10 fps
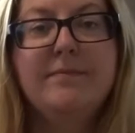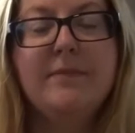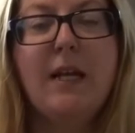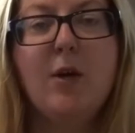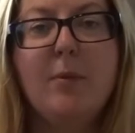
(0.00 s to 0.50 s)

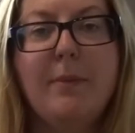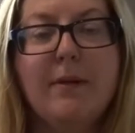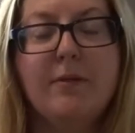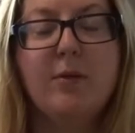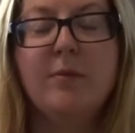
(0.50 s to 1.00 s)
Hello,
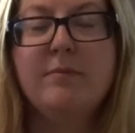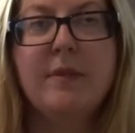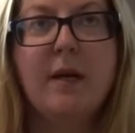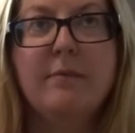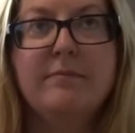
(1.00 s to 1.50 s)
no.
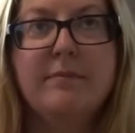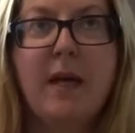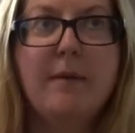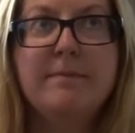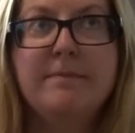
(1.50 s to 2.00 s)

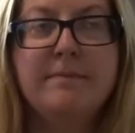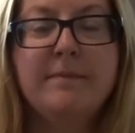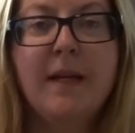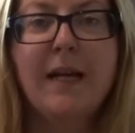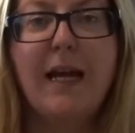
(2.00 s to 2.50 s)

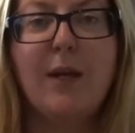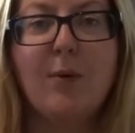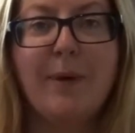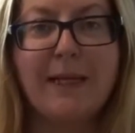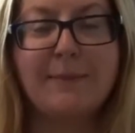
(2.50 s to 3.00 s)
Hello,
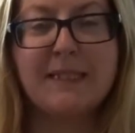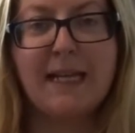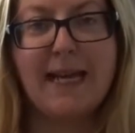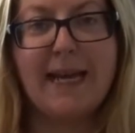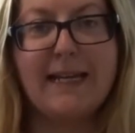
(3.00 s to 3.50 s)
my name's
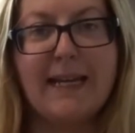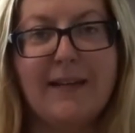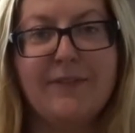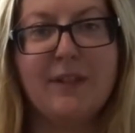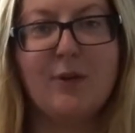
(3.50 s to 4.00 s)
Claire and I
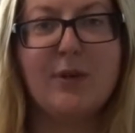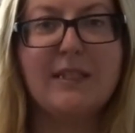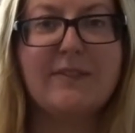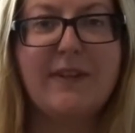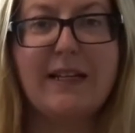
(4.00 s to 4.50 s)
live in the
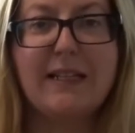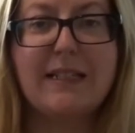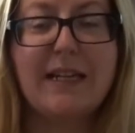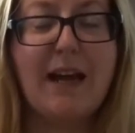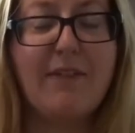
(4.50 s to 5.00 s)
northeast of England
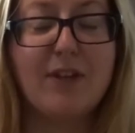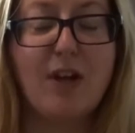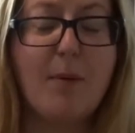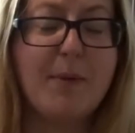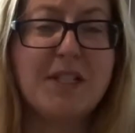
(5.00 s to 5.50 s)
and I have an
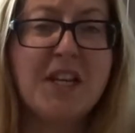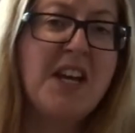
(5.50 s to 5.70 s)
allotment.